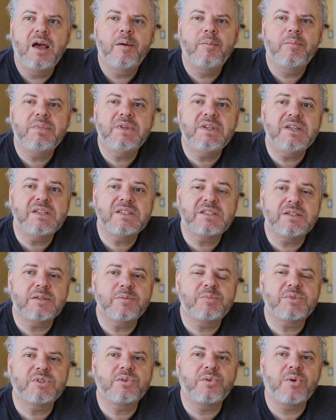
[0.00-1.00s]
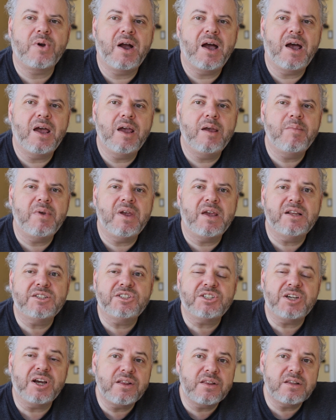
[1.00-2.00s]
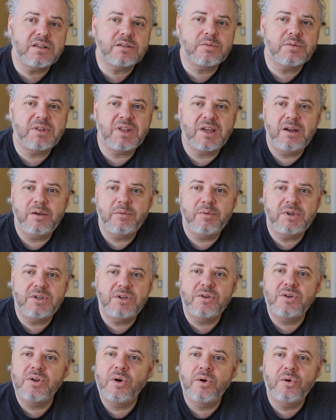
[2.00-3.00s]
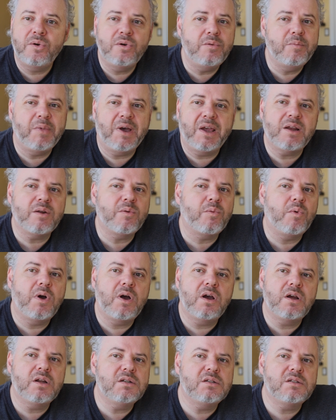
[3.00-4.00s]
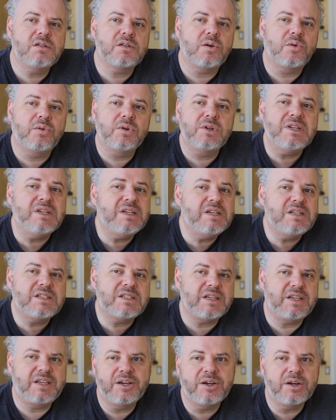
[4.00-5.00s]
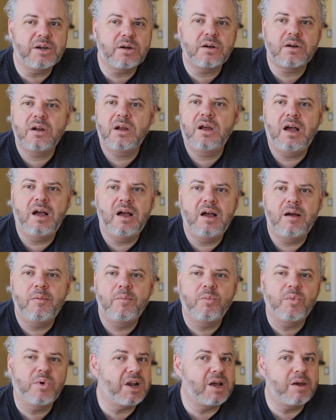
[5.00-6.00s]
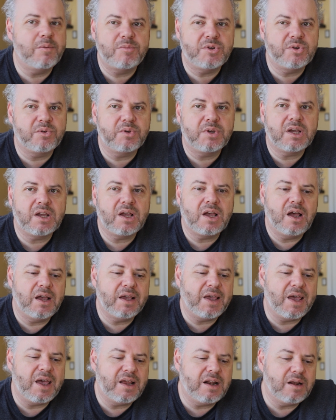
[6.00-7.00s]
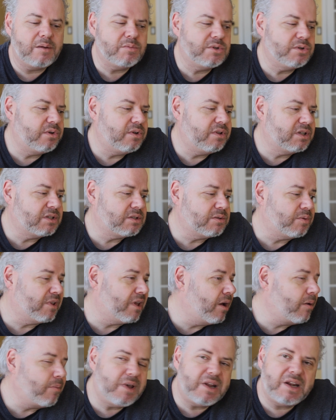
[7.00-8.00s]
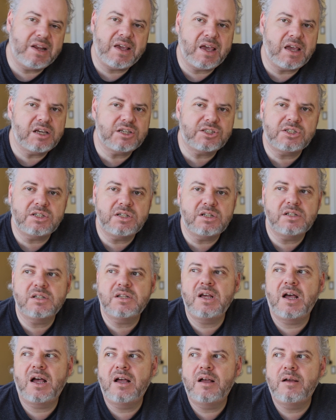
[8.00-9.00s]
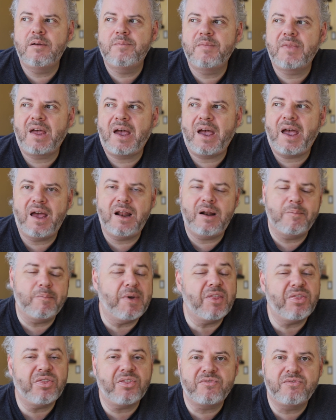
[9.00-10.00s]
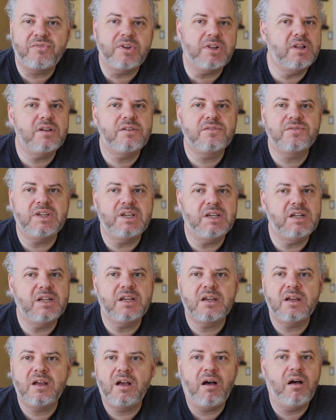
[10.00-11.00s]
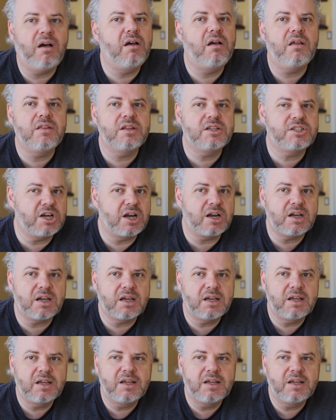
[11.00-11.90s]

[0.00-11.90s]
please subscribe and share this with anyone you know who might want or need to hear what I'm doing. Again, I'm doing this without medication. I had a month full of eating all the junk